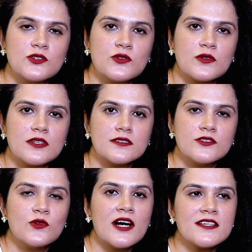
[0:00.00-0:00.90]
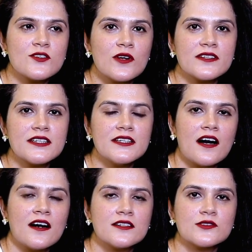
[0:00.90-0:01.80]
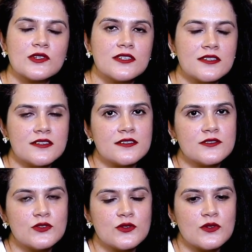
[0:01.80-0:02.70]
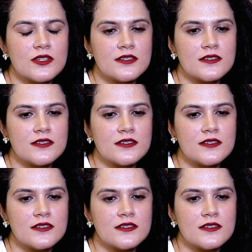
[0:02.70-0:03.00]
you know, you guys already are, you know,